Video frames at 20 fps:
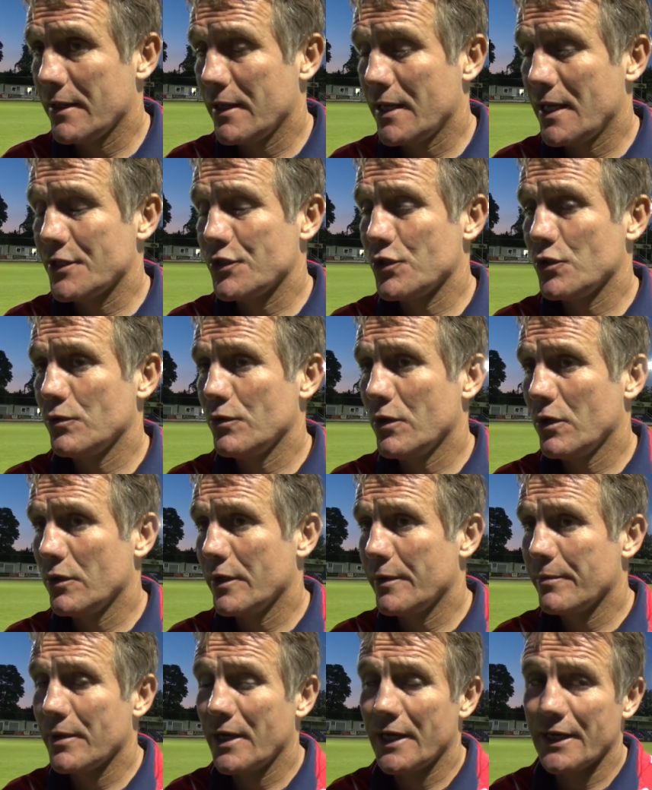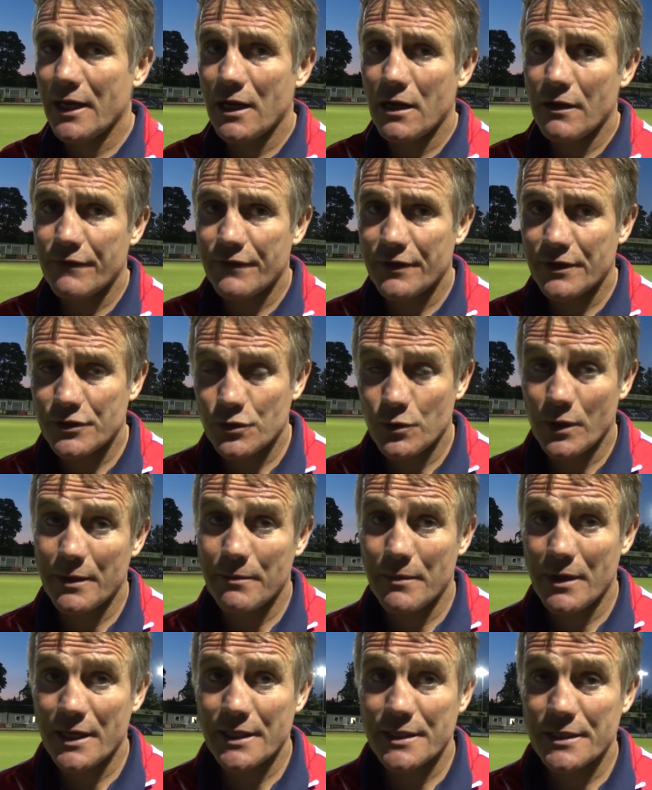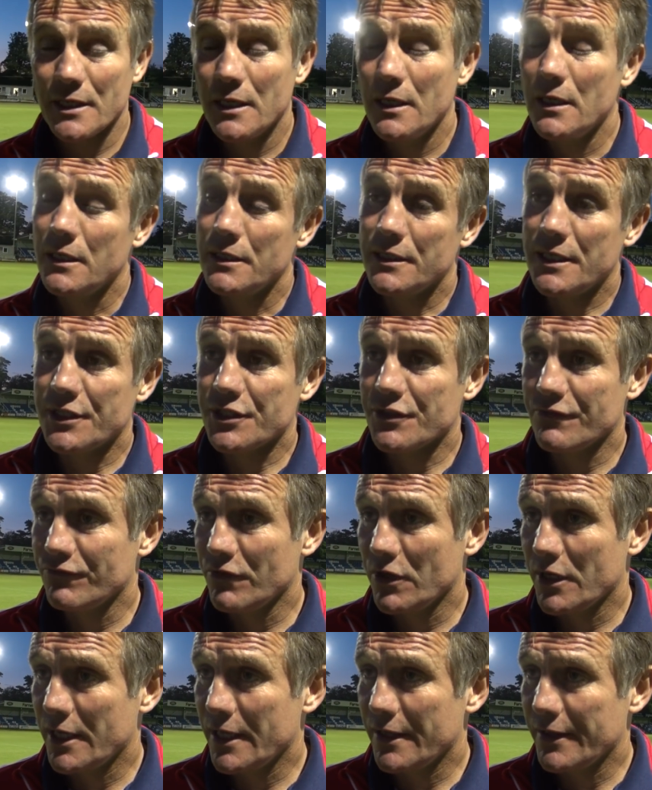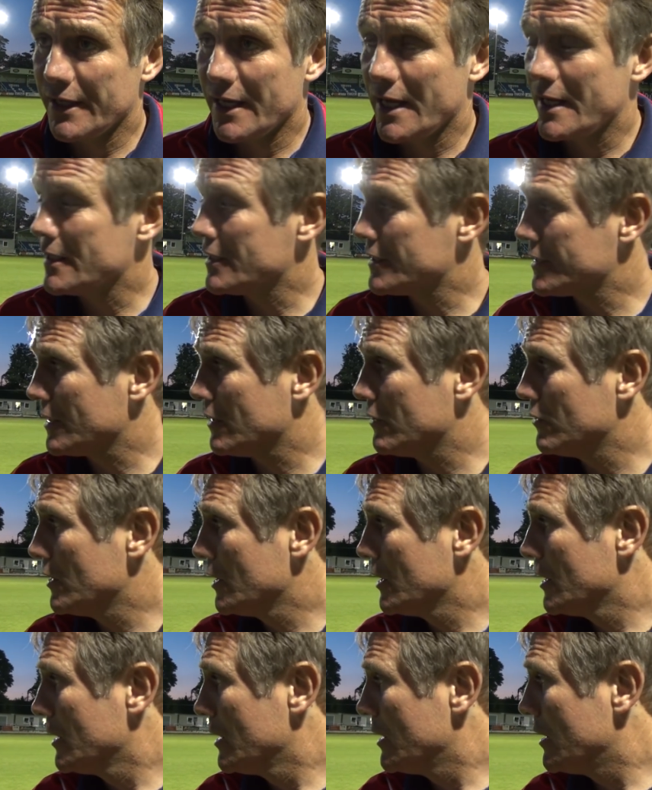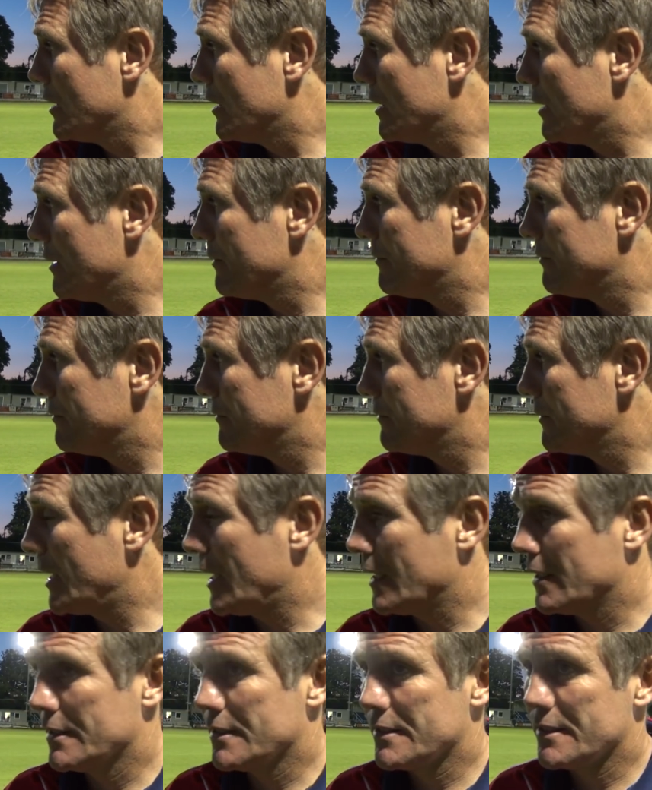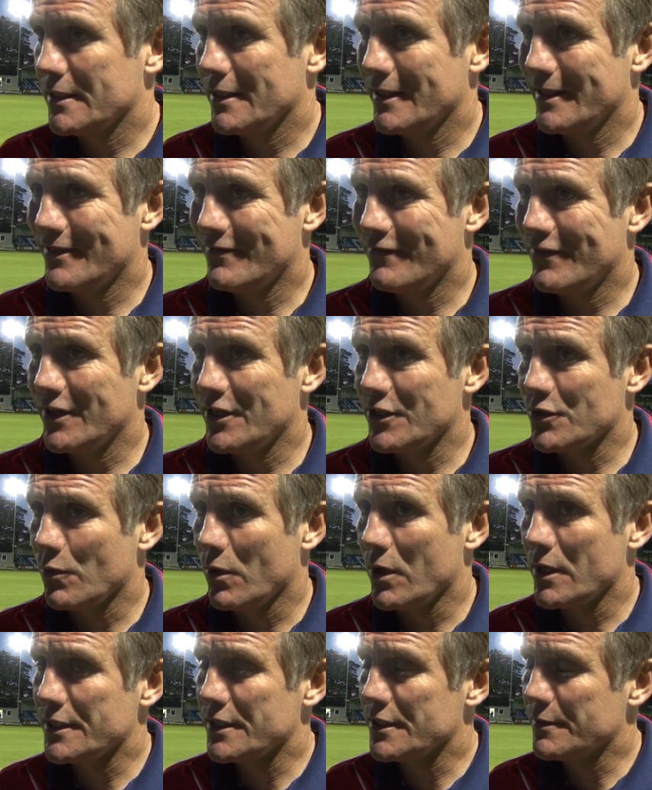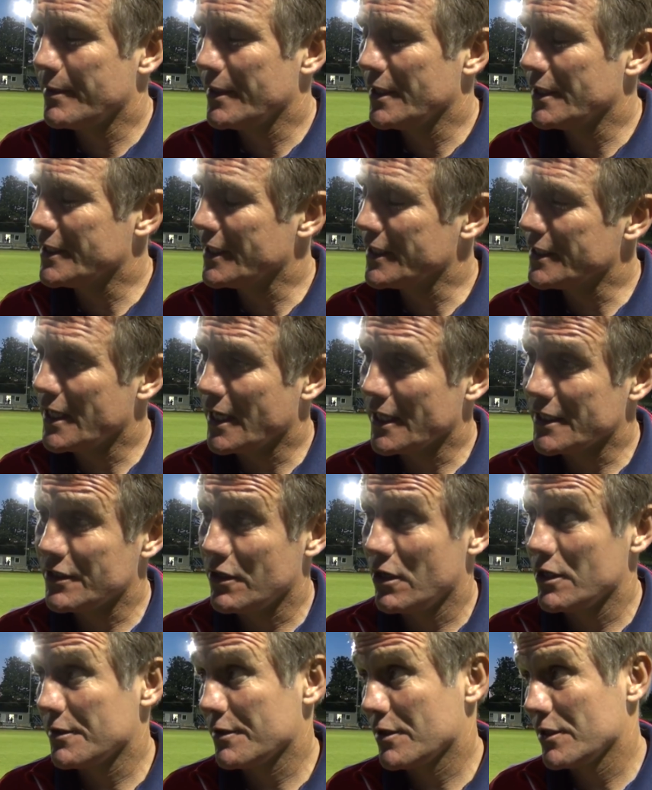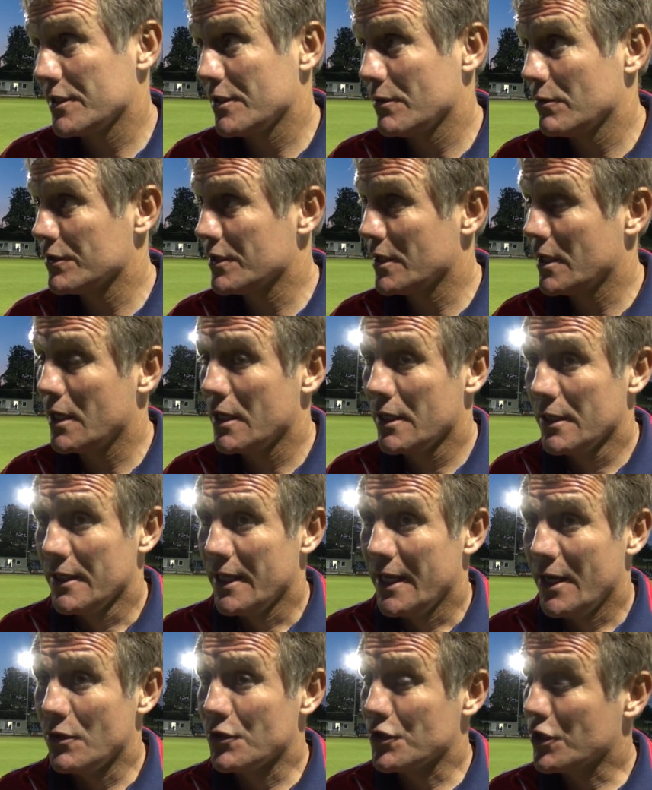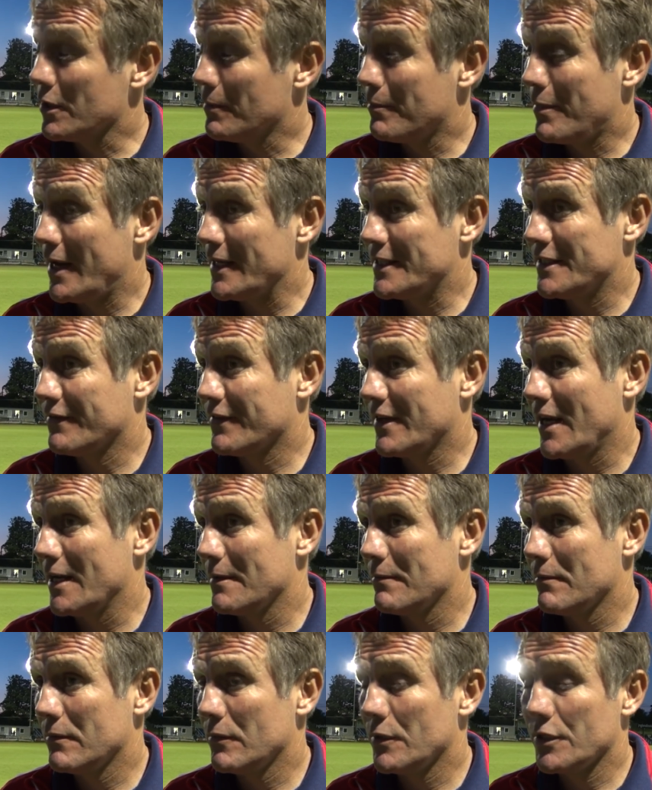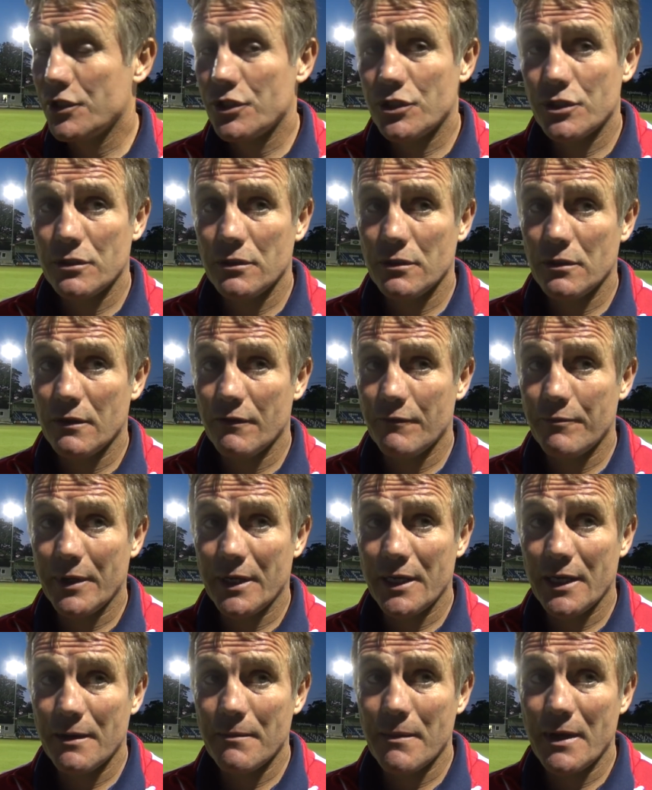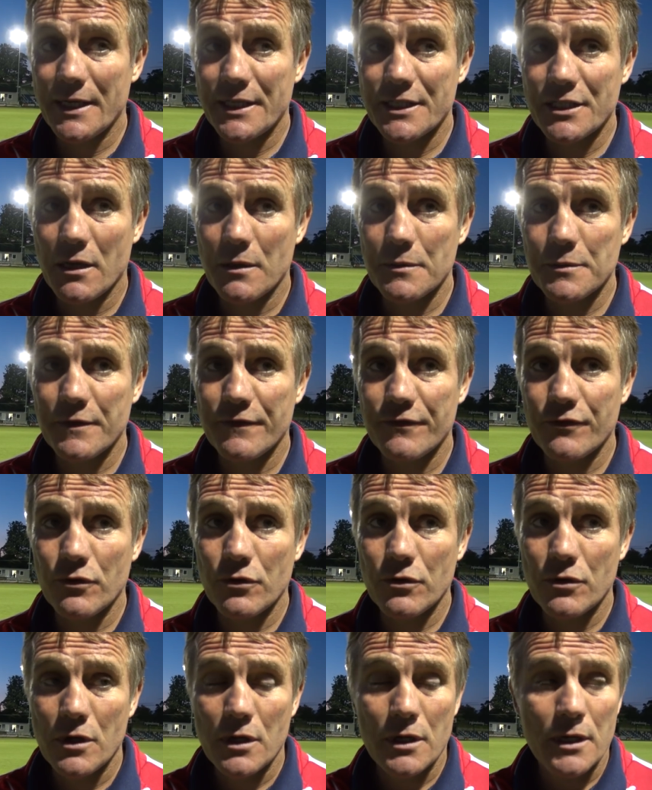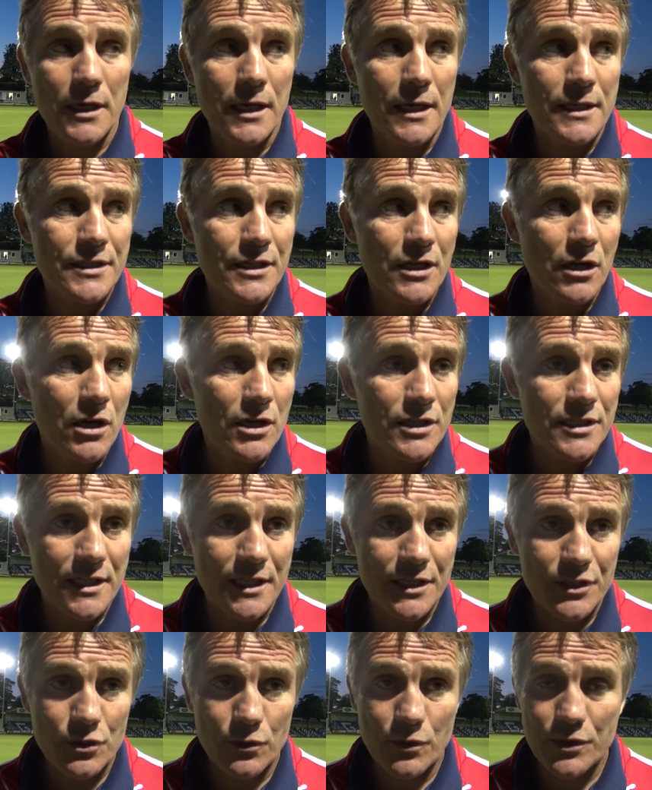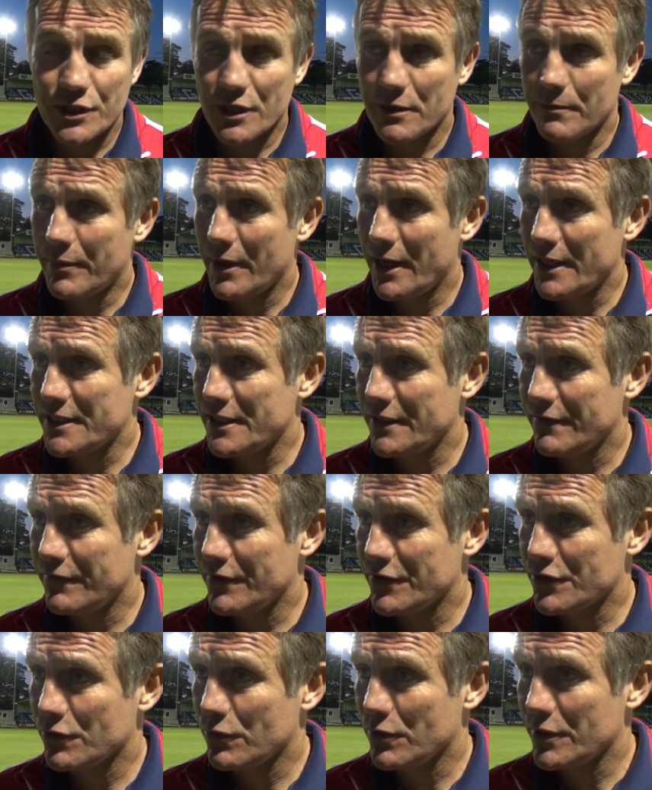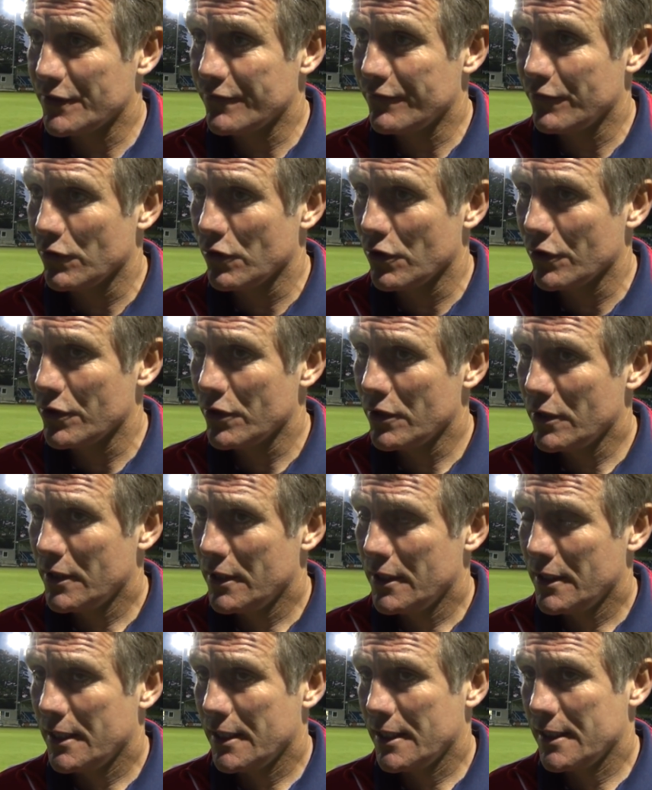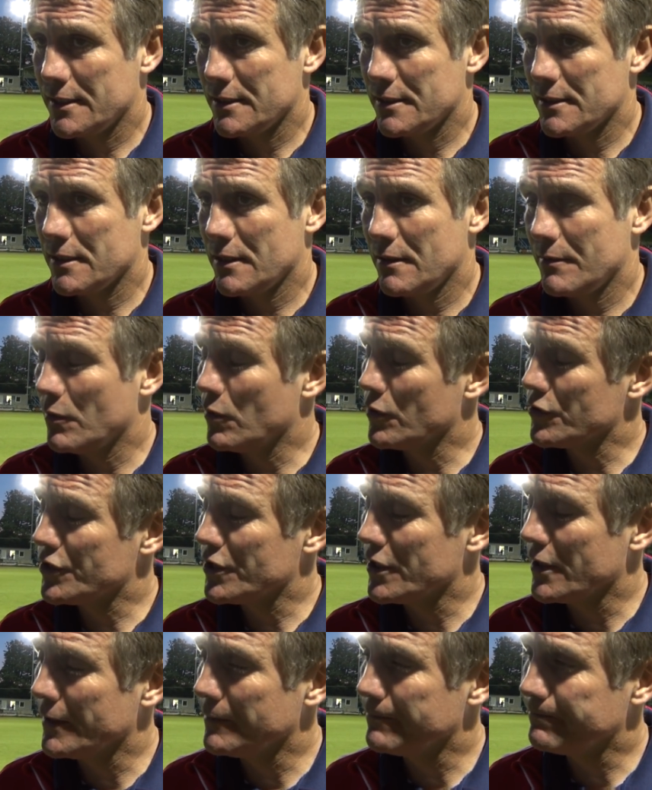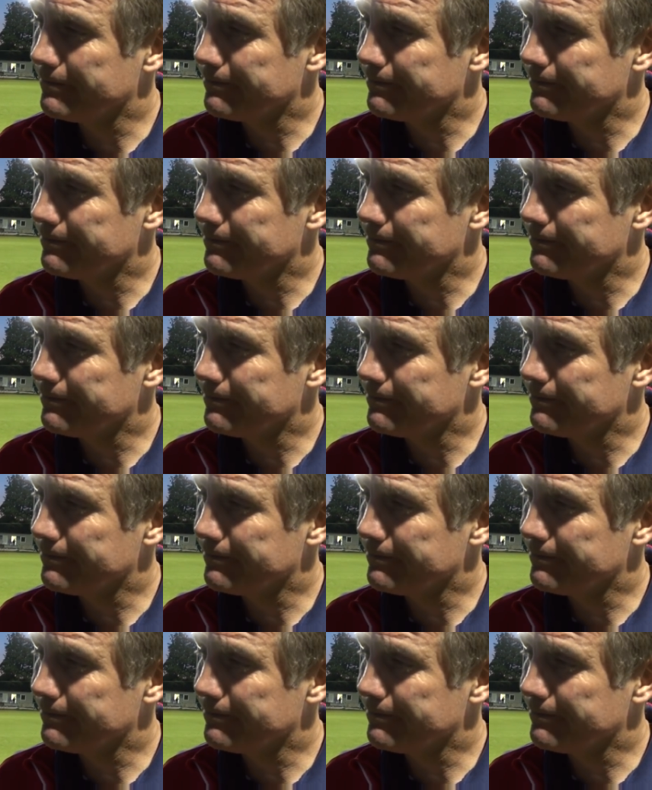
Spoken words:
The lads who only played half 20 minutes did some running at the end. So it's, in fitness wise, it's been a decent exercise because it was a competitive game, which, you know, I've been here many times before against guys, and it's always competitive. It's always full on, and it was tonight.